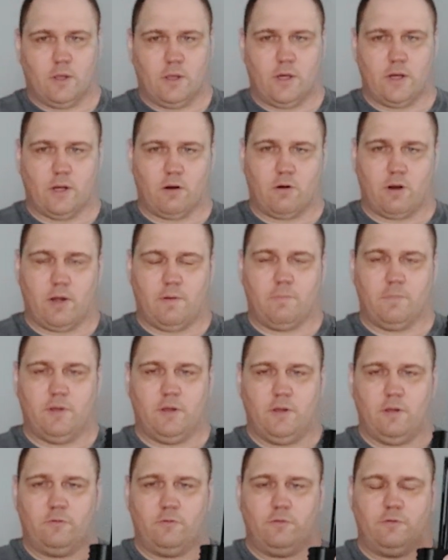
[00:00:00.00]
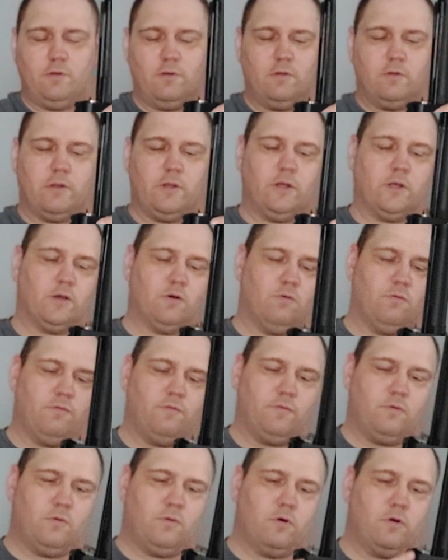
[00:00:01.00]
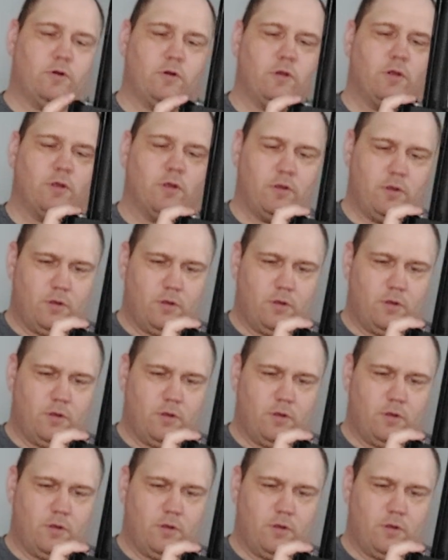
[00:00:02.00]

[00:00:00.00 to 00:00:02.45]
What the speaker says: Kind of grab this, let it go forward.